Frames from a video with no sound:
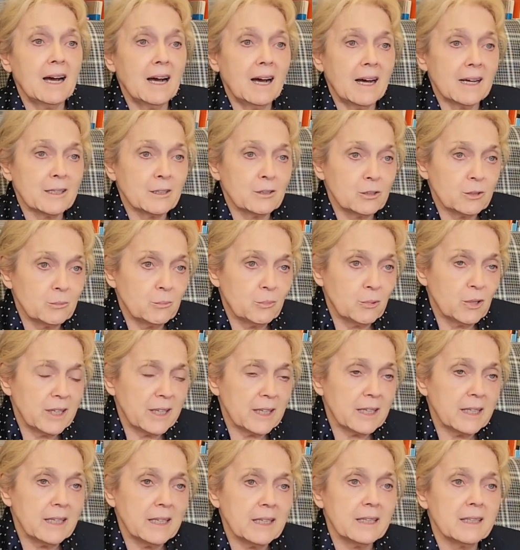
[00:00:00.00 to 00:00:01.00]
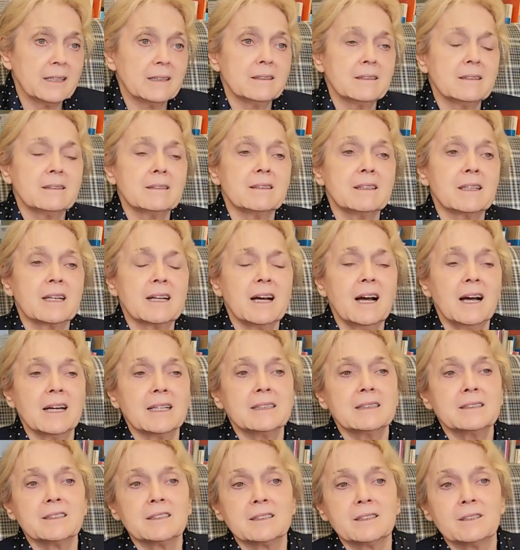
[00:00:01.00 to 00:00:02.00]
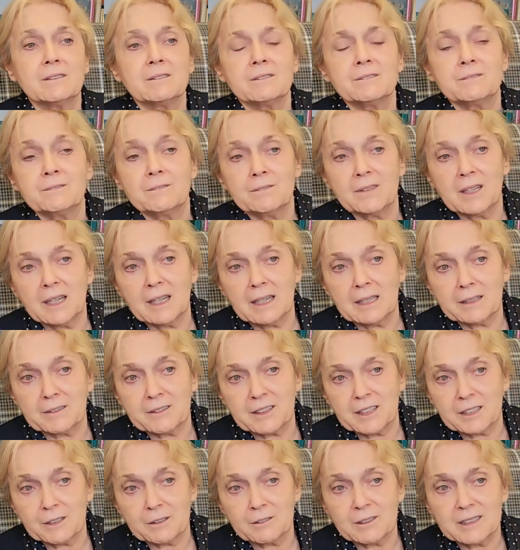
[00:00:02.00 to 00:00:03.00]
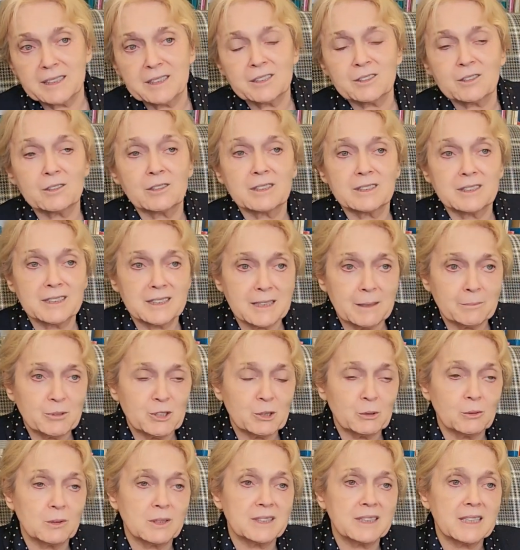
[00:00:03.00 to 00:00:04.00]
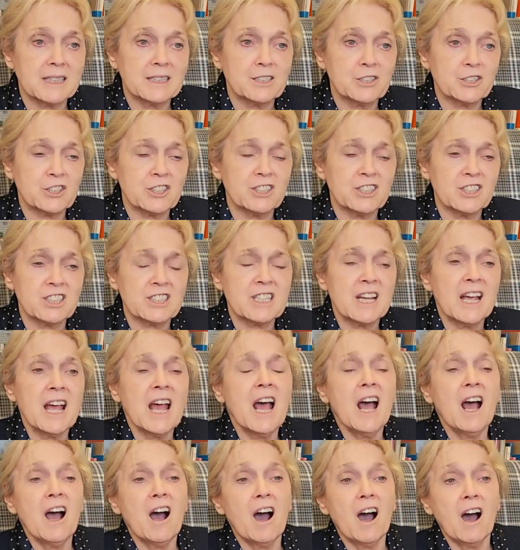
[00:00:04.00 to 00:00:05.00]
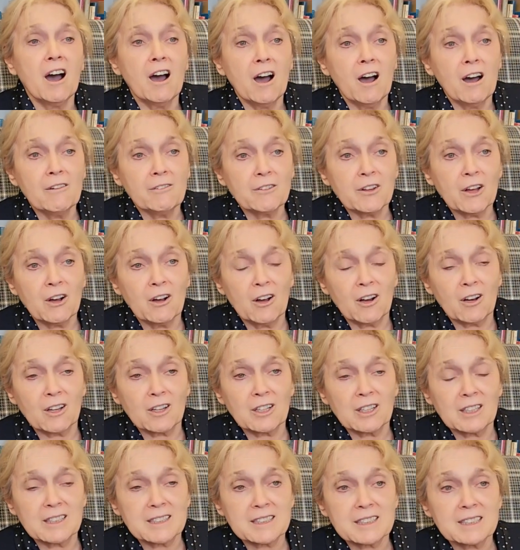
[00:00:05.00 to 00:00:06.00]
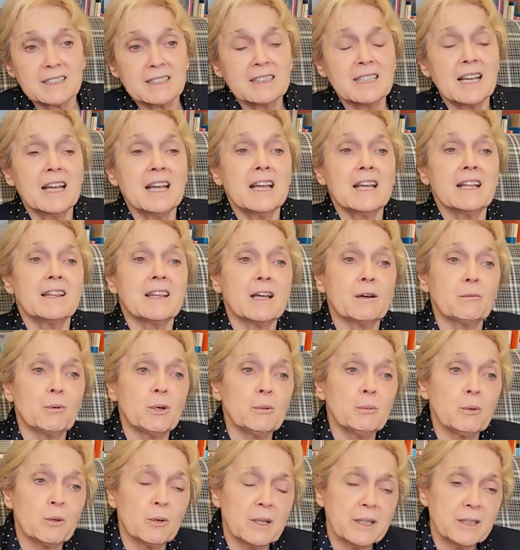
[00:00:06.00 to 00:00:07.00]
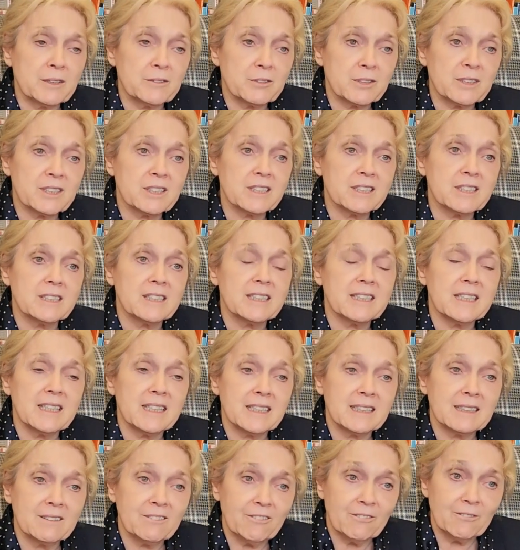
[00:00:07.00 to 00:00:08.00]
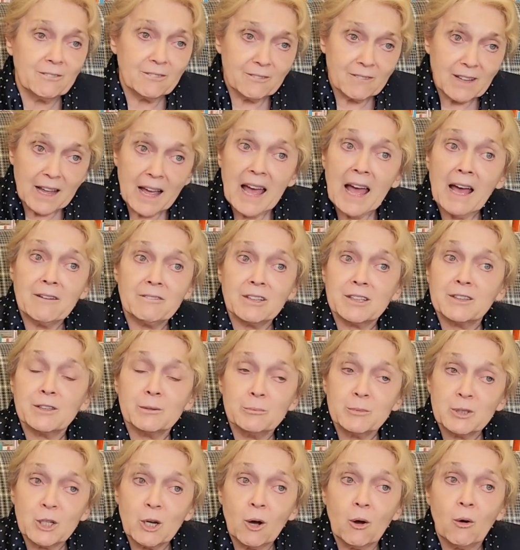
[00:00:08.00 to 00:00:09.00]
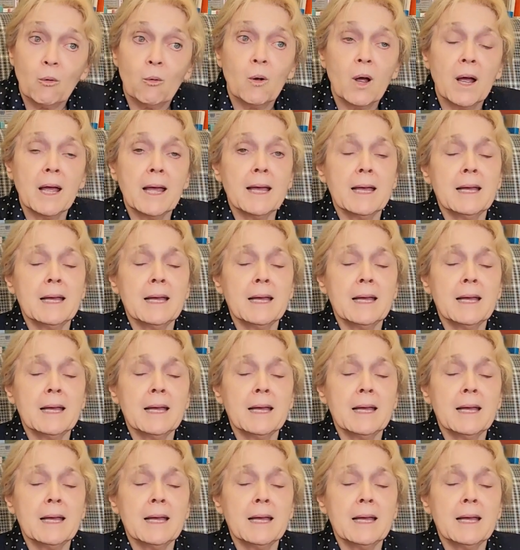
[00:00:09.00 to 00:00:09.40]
I could bring in the kinds of theories or conceptualizations of the Holocaust that we were interested in having them know.